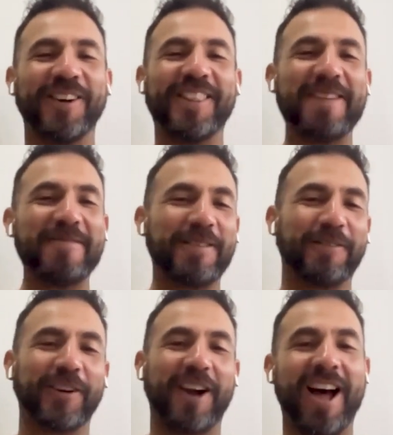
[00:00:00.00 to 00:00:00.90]
for them and
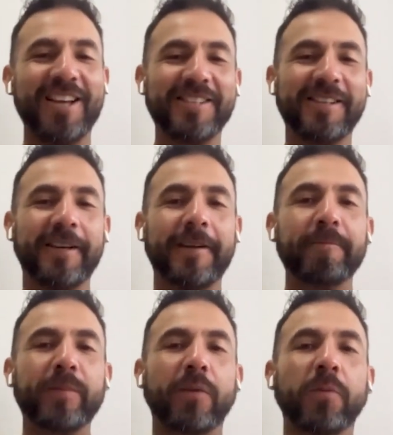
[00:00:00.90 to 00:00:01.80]
for us.
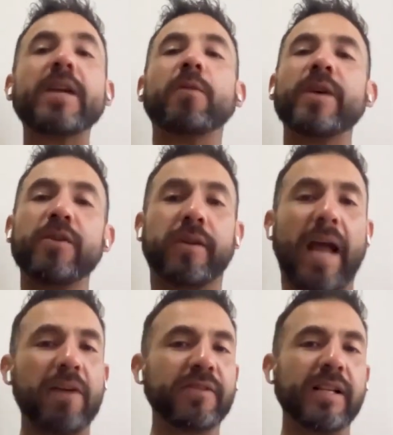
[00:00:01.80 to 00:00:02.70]
We do
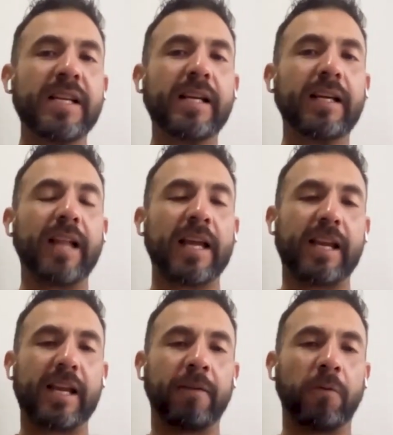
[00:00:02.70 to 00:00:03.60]
counseling
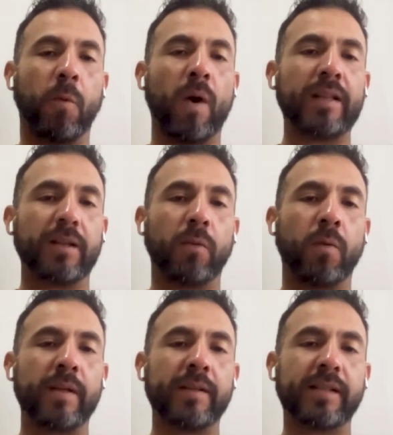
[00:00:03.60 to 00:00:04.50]
like
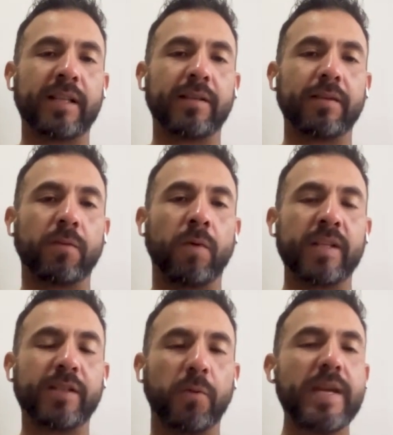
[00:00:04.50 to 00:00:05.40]
once a
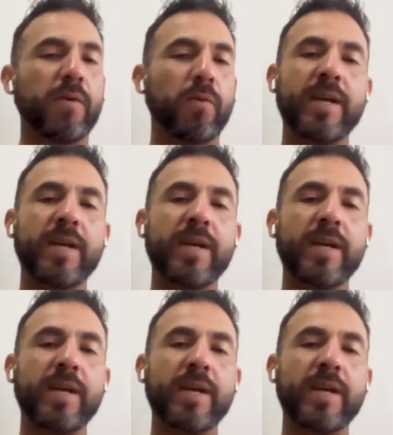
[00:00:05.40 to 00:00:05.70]
week.